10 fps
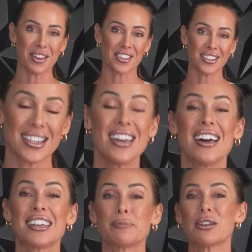methods,
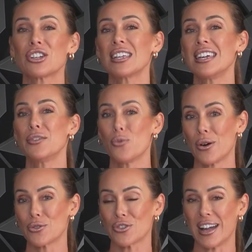especially in
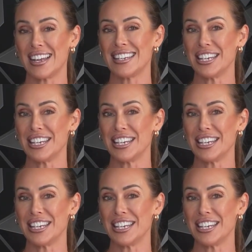well-trained